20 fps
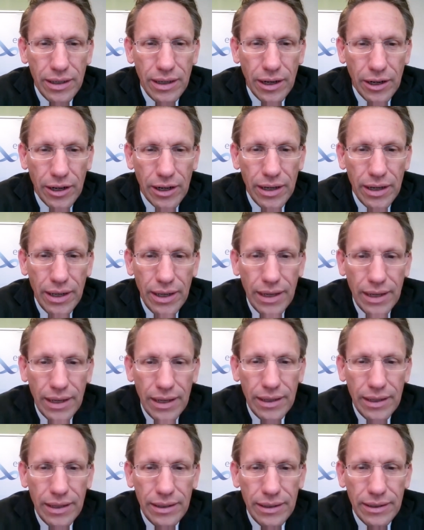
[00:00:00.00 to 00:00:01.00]
are
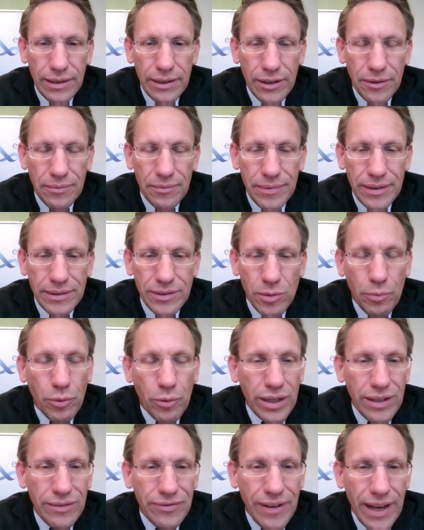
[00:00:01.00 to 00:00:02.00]
you know
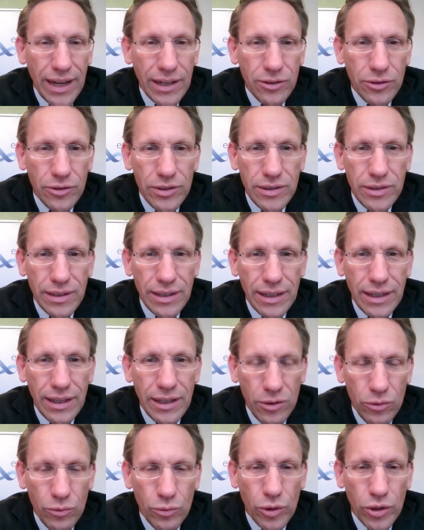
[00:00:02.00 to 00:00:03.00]
supporting factors
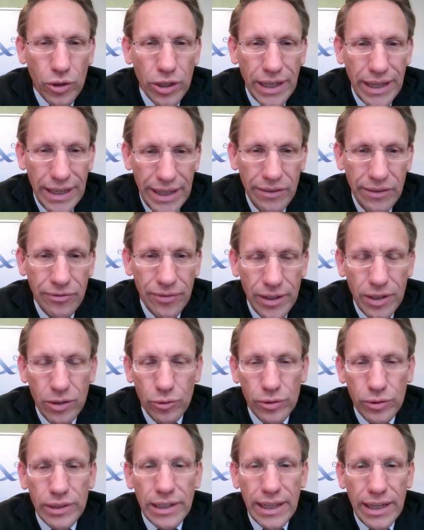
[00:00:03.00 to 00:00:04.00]
can work if and
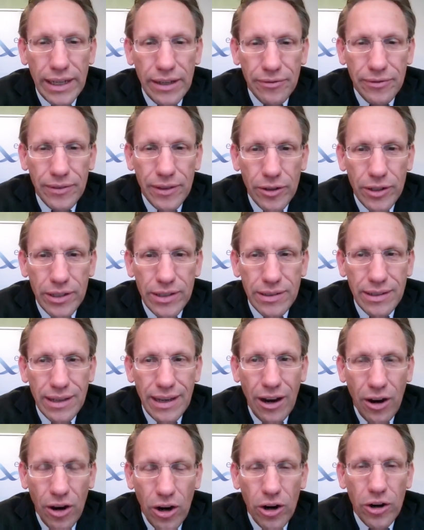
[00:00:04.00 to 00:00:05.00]
only if there is
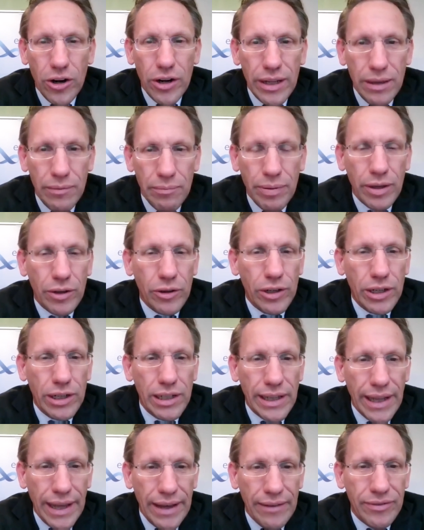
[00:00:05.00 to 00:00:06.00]
hard
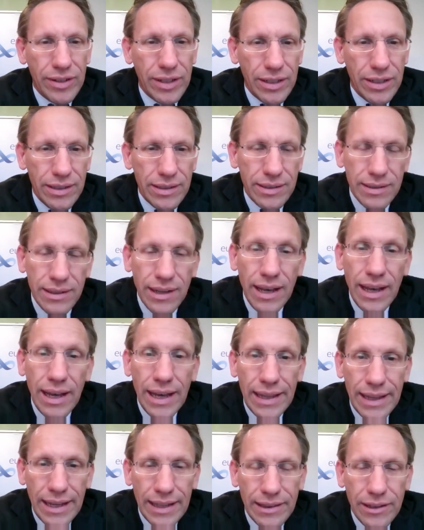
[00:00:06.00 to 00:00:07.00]
empirical evidence
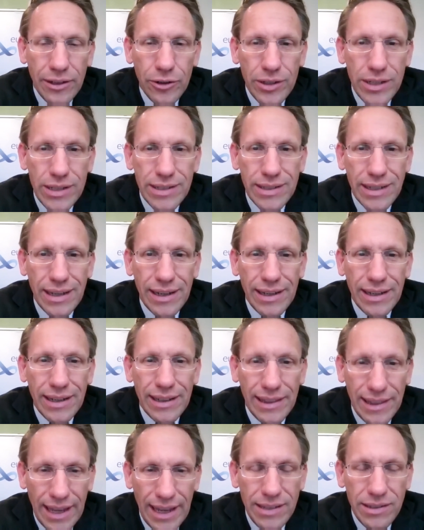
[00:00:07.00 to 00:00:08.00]
that there is
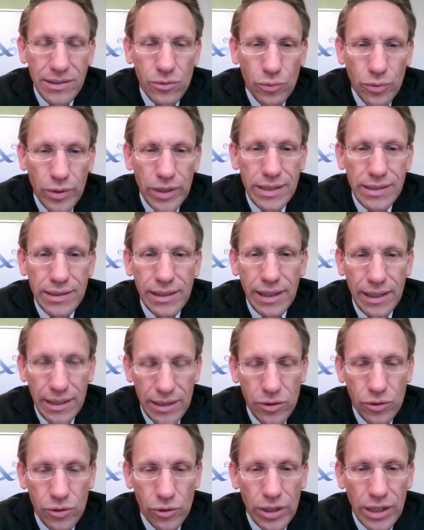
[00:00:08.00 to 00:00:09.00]
less risk in
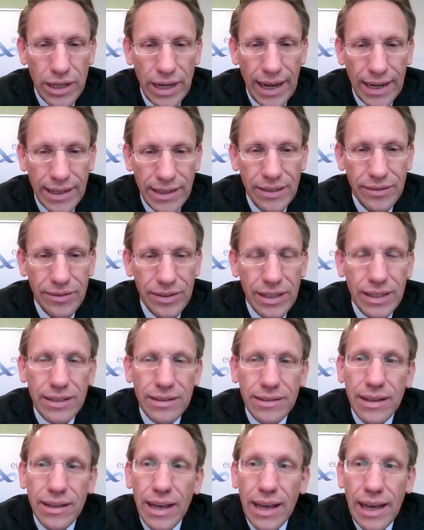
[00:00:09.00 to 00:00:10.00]
certain
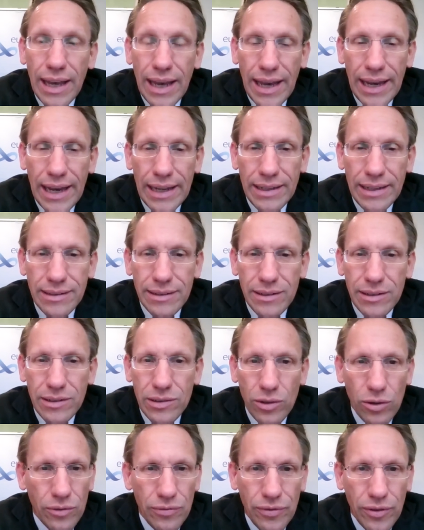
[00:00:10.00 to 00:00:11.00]
activities. And
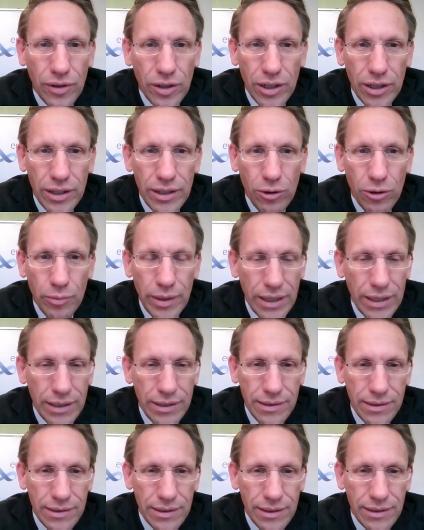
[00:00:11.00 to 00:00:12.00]
so far, nobody
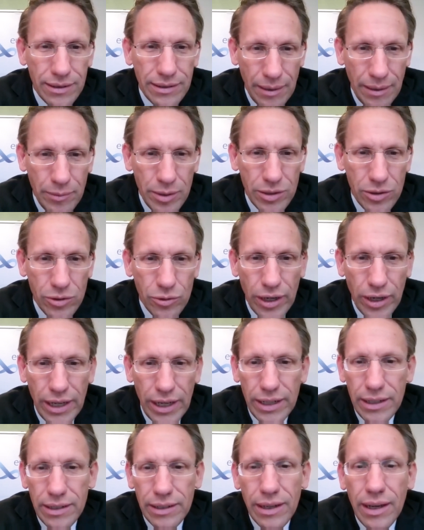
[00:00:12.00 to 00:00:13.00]
has
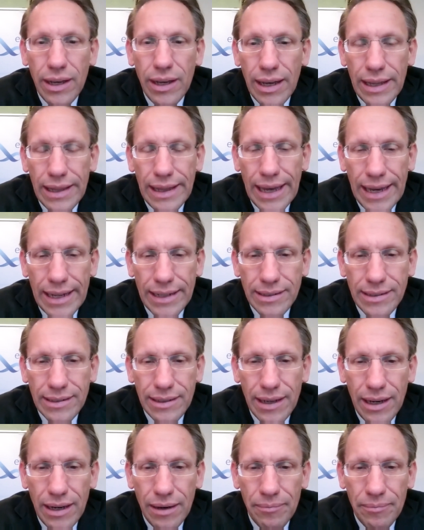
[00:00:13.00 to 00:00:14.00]
demonstrated that
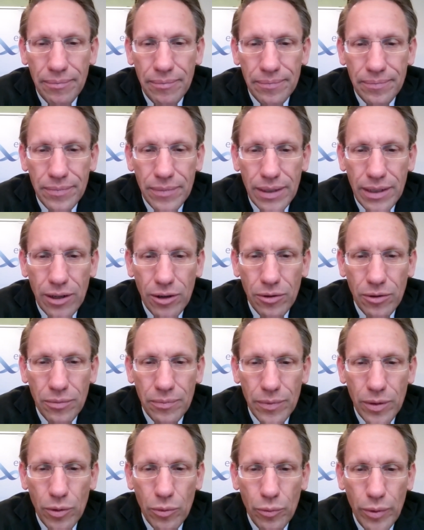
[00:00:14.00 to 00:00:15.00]
um, you
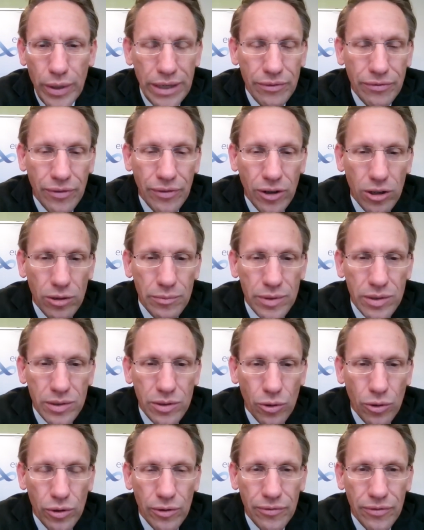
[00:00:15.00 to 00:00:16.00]
know wind farms,
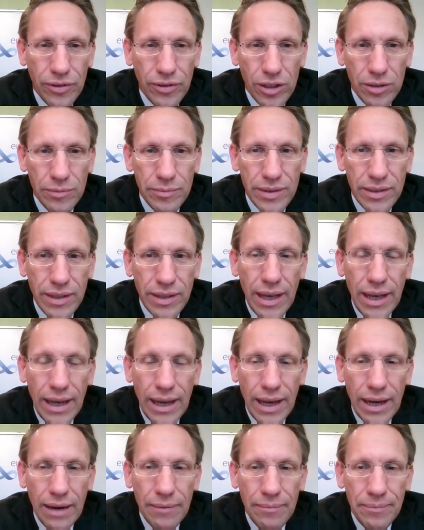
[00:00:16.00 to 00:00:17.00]
solar farms,
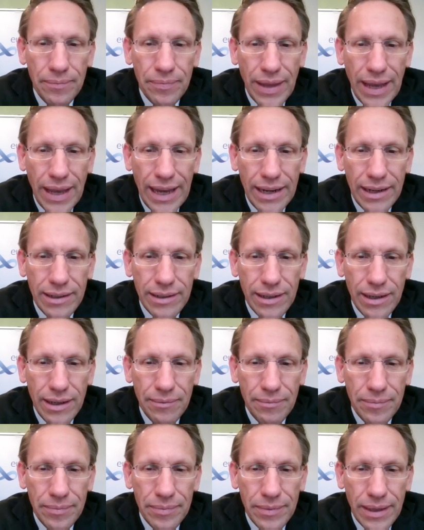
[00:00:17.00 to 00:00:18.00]
um, and
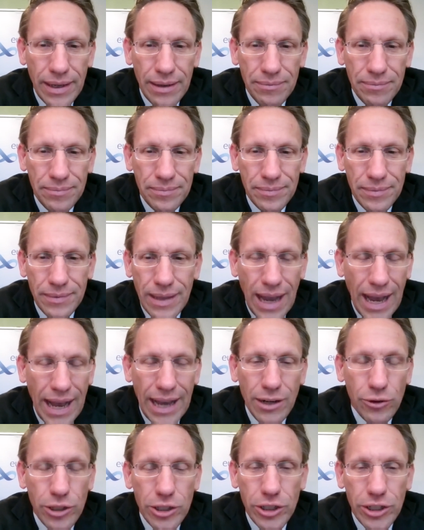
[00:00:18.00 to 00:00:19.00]
um, uh,
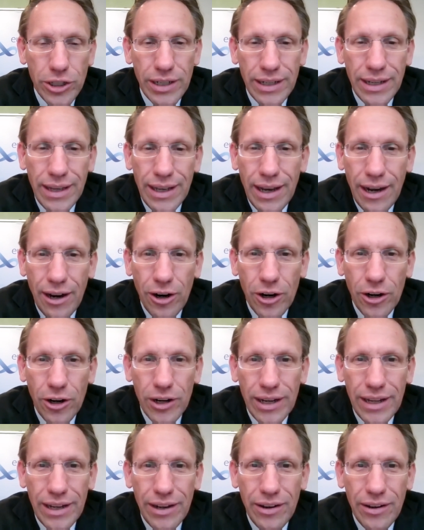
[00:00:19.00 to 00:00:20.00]
hydrogen
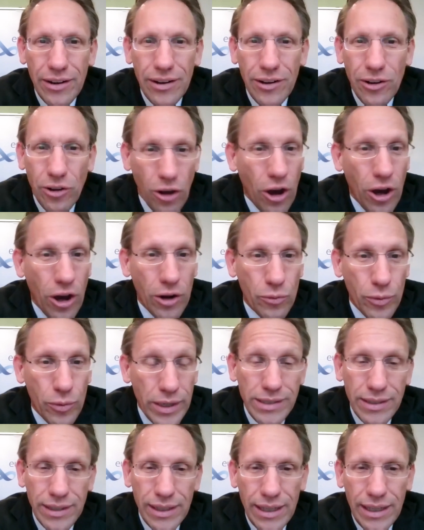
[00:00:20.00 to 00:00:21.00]
are
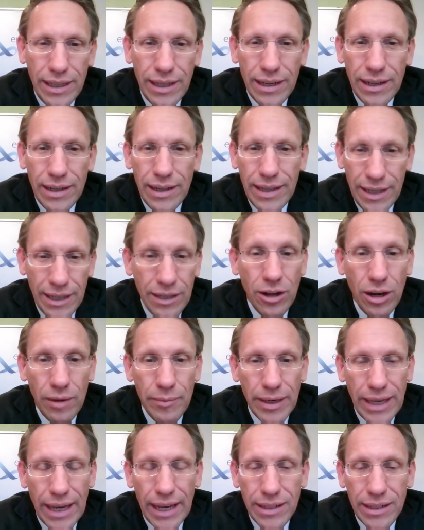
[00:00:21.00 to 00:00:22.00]
non-risky
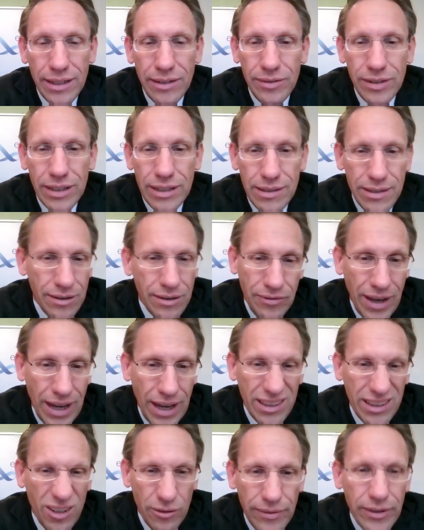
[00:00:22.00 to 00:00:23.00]
economic activities. In
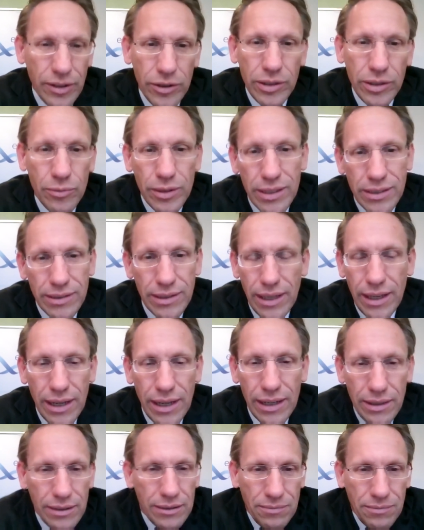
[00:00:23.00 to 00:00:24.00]
fact, they're very risky,
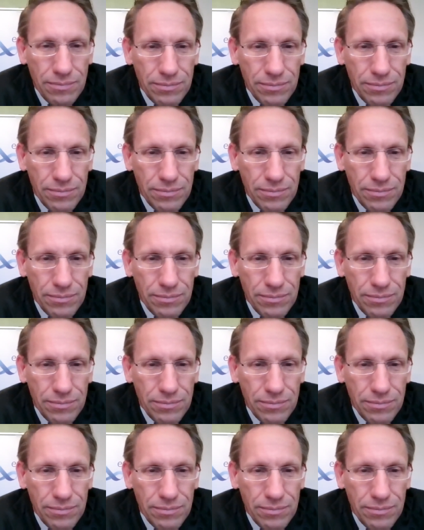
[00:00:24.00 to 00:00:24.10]
and